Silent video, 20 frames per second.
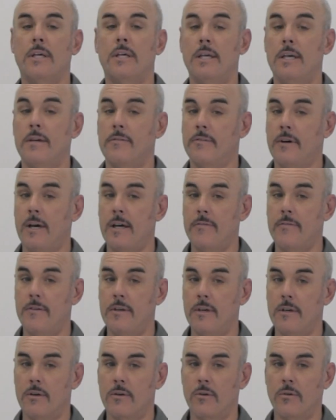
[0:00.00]
EFI
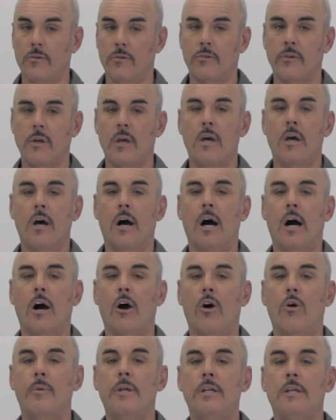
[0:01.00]
vehicles.
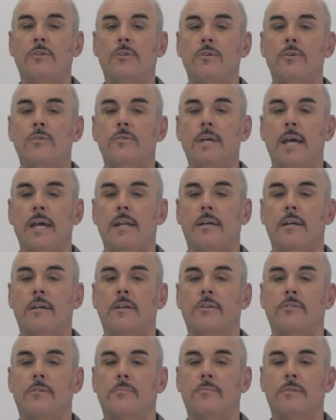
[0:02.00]
OBD2 data
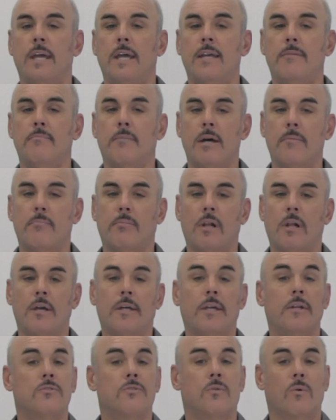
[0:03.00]
is obtained by
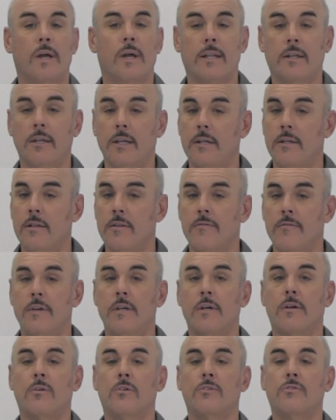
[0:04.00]
plugging directly into the
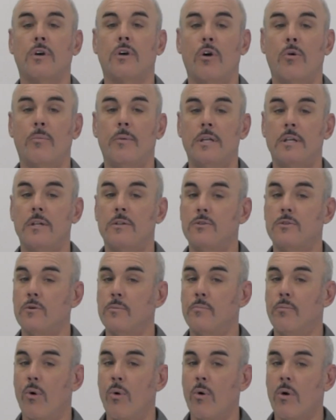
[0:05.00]
vehicle's
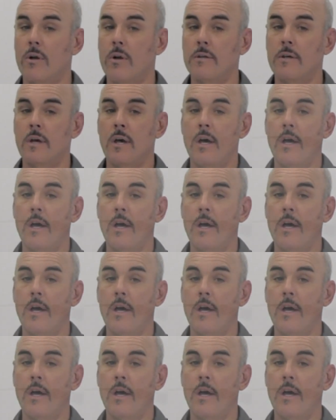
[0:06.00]
OBD2 port,